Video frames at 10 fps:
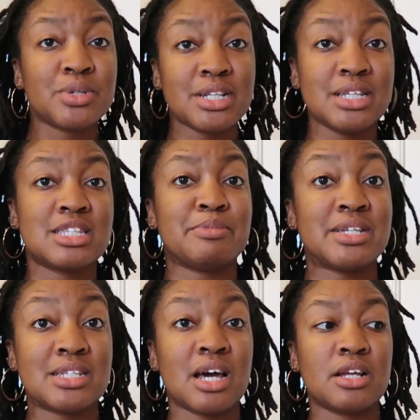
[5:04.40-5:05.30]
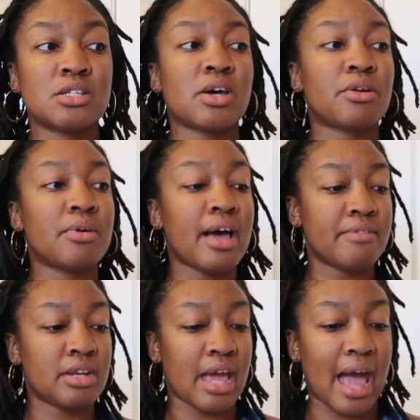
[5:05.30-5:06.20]
on when it needs to be done. So I don't
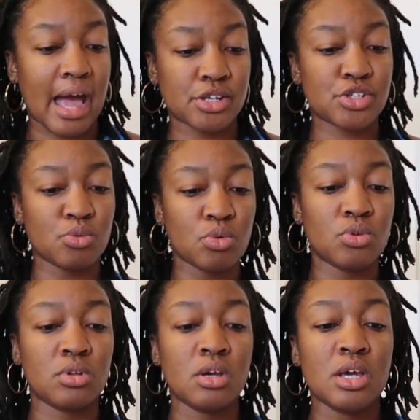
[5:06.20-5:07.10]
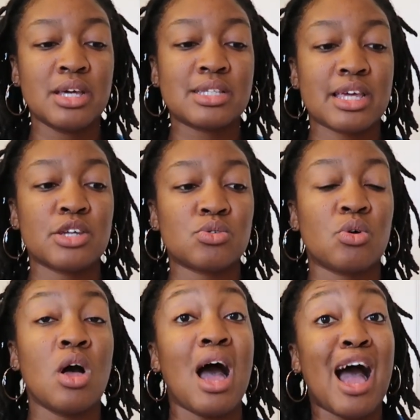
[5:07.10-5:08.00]
have an actual
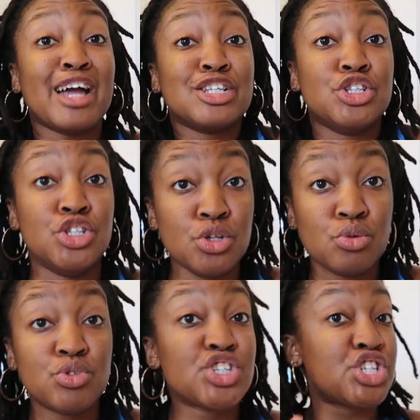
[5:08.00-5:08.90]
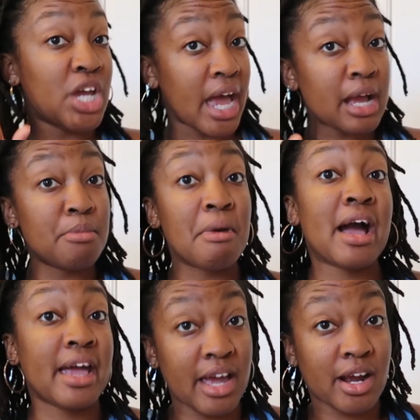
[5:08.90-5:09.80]
schedule. I do check
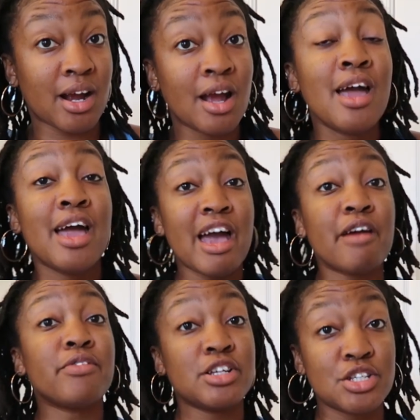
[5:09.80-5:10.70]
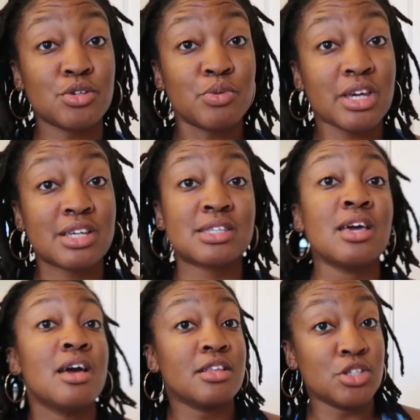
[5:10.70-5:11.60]
my hair every 2 weeks,
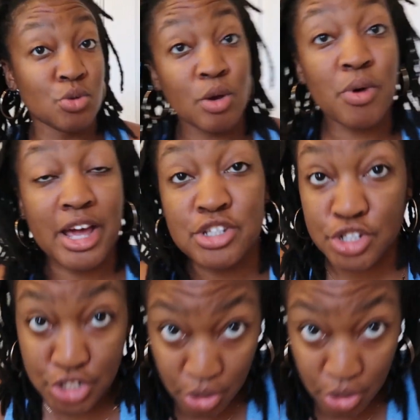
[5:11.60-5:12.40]
doing what I just